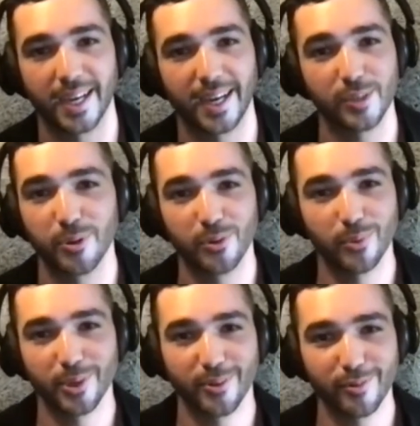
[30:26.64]
and you put
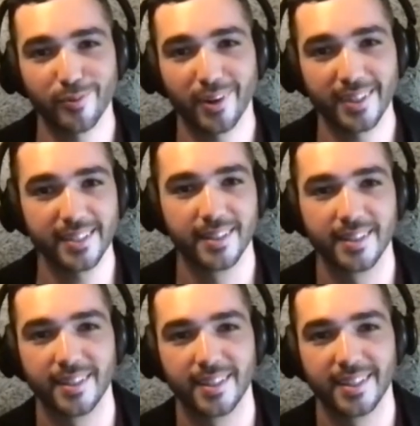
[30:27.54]
wood on the fire.
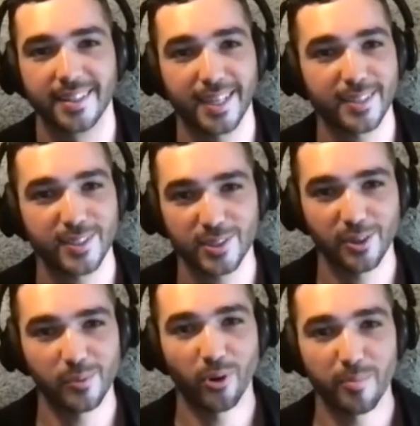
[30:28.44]
That's a
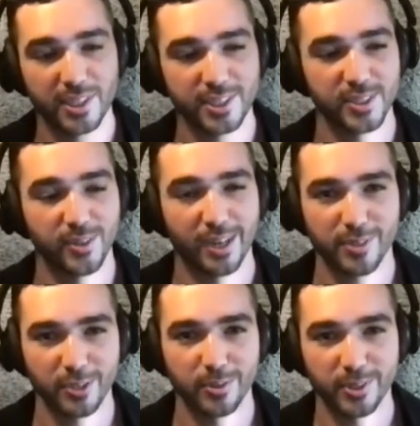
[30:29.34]
scope 1 emission. You have
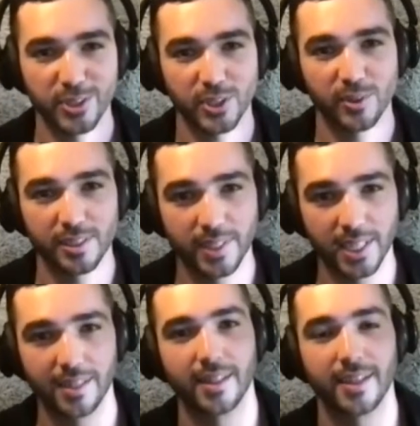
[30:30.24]
total control over
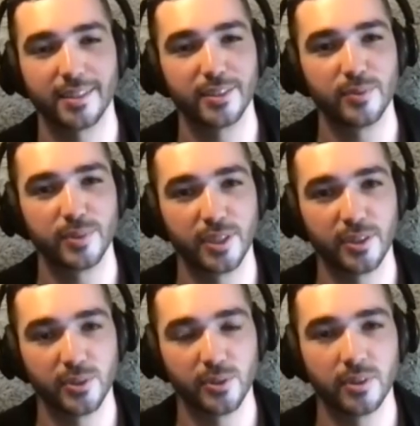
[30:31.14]
that.
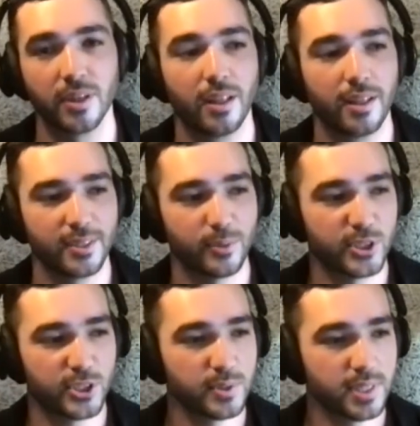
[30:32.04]
You're
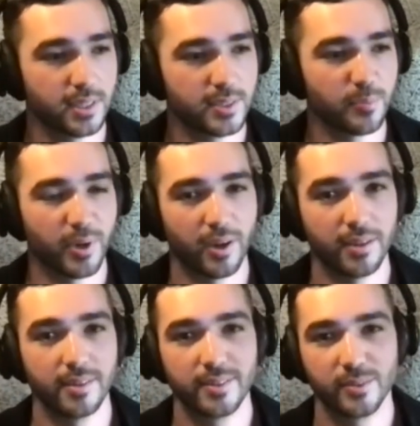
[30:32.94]
choosing to
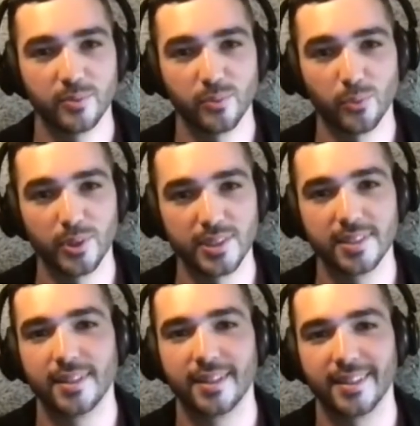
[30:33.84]
burn wood
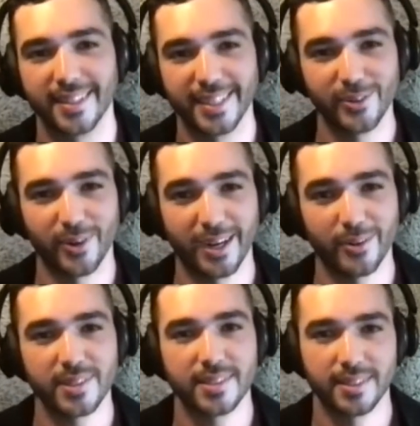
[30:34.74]
in your
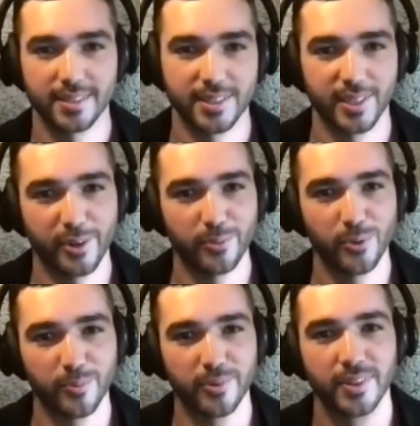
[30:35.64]
house to generate
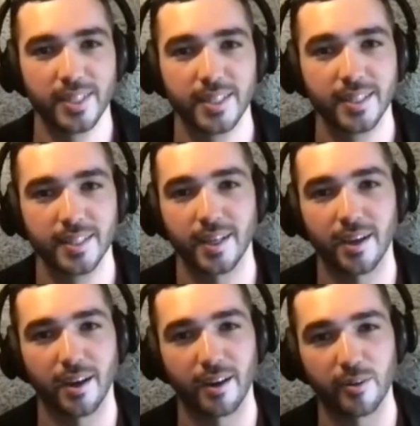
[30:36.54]
warmth,
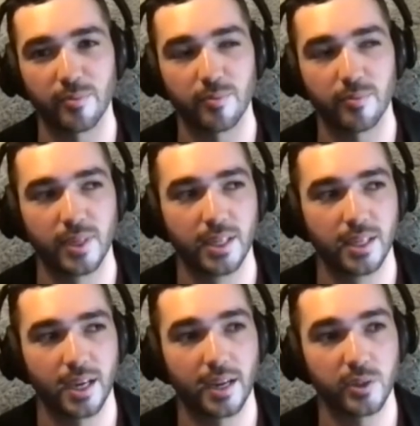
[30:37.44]
and
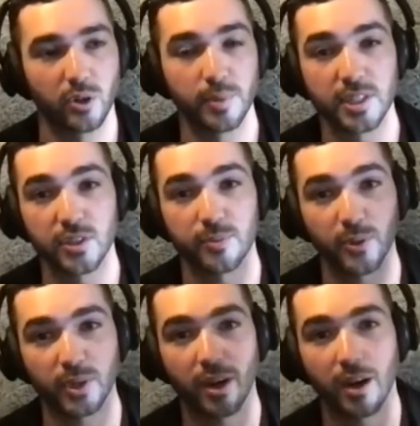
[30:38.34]
your emissions from
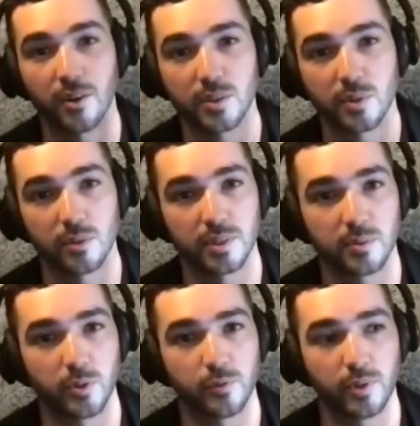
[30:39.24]
your car as well
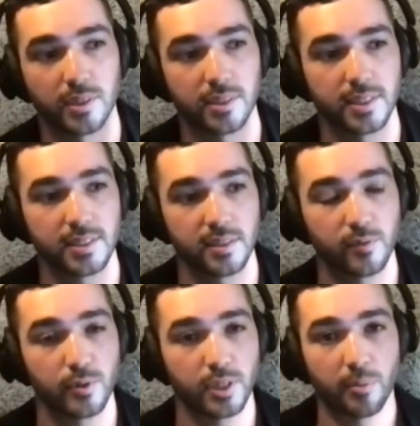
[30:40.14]
would fall under this. And
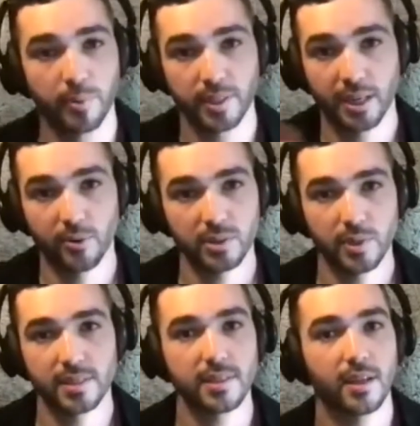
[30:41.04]
for a company, that would
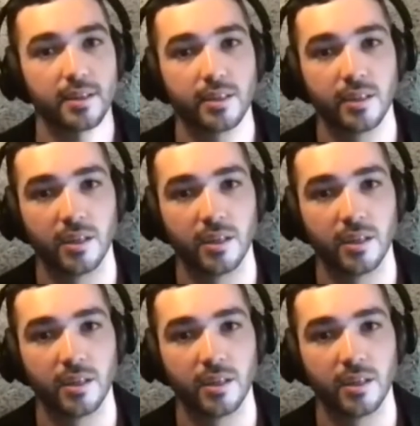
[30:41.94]
equate to like